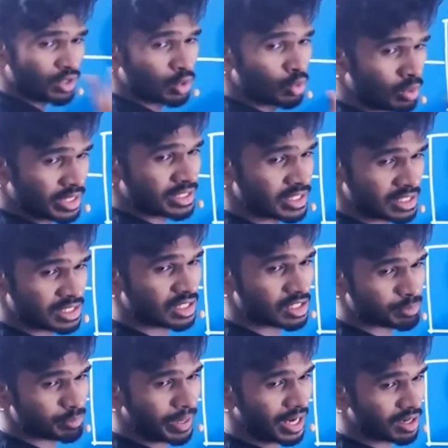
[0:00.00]
resistors
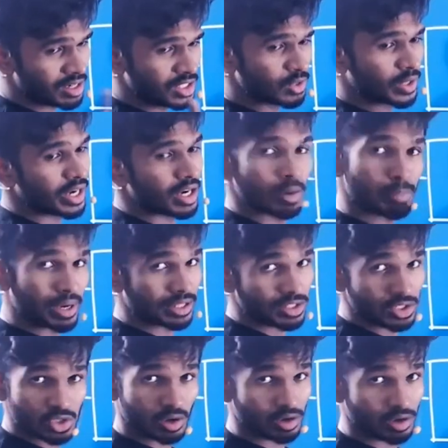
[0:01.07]
parallel, you can apply the
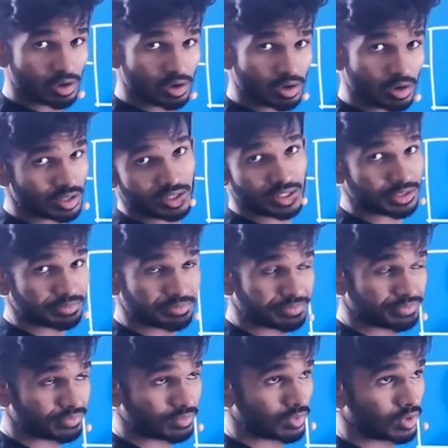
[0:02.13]
shortcut.
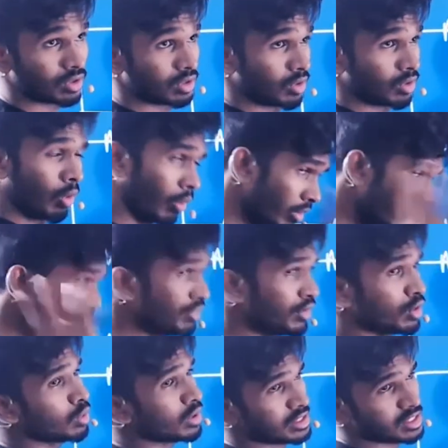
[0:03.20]
Only for two
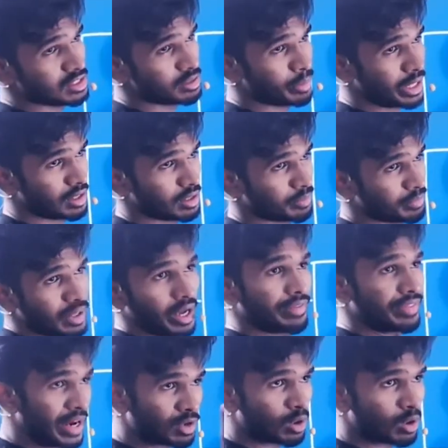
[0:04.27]
resistors parallel. And that
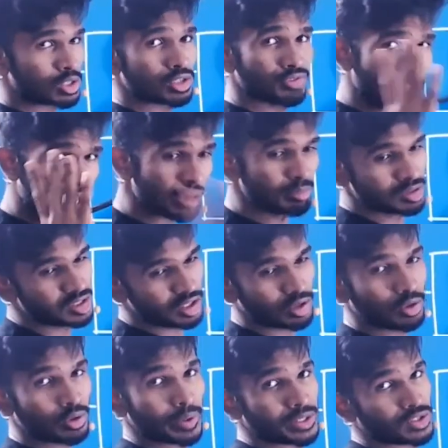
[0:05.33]
also for MCQ
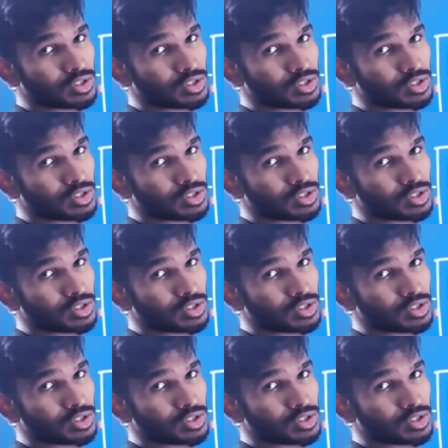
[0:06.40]
question.